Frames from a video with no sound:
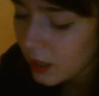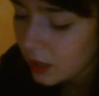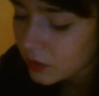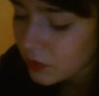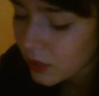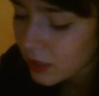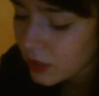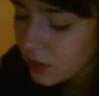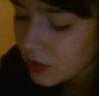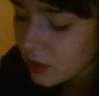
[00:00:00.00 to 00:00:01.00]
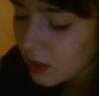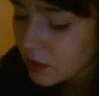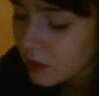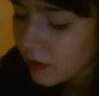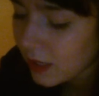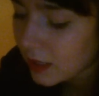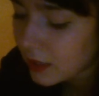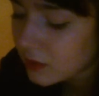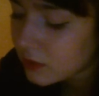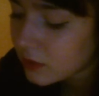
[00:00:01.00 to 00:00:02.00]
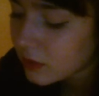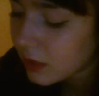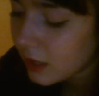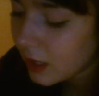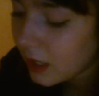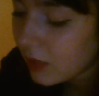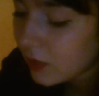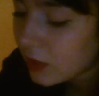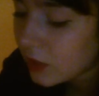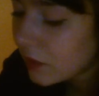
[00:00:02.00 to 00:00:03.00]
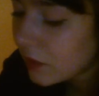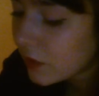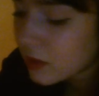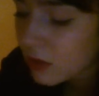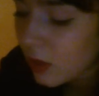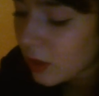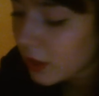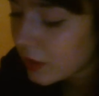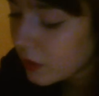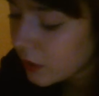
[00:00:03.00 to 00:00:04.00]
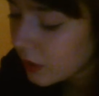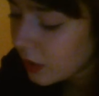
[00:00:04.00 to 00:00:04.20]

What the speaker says: a strange touch of elegance, even if discoloured,